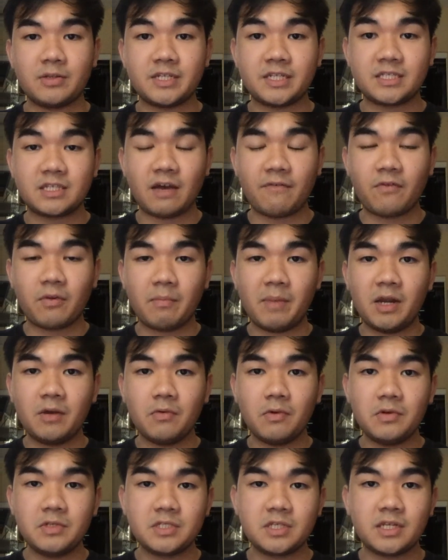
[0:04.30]
Discovery
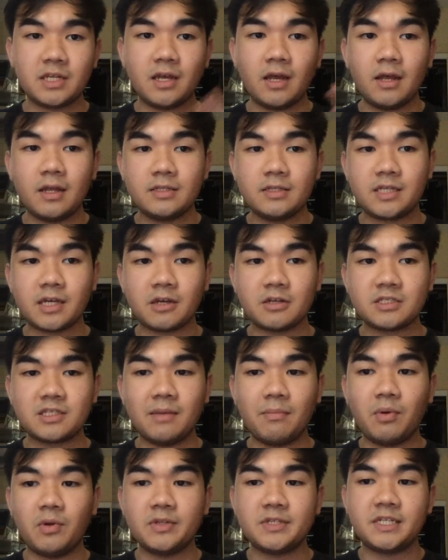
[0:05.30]
Minerals, ticker
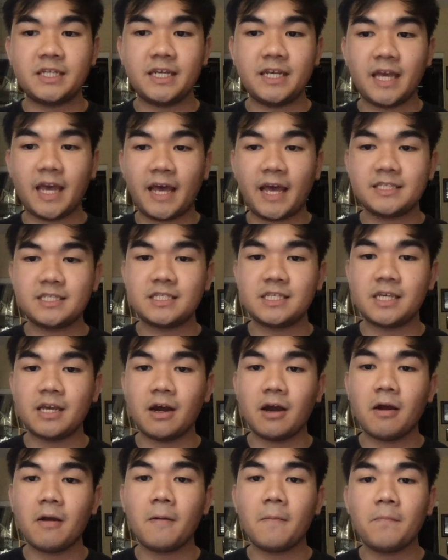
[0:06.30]
symbol
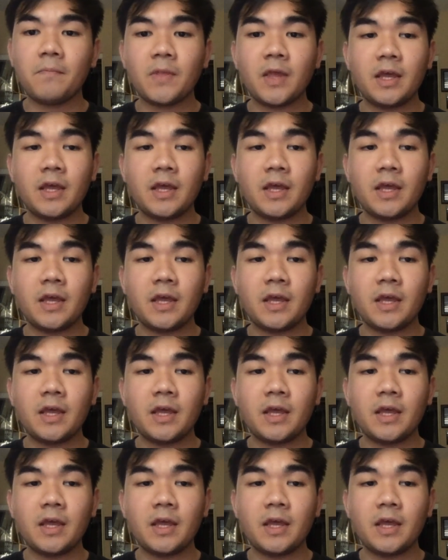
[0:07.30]
DSCR.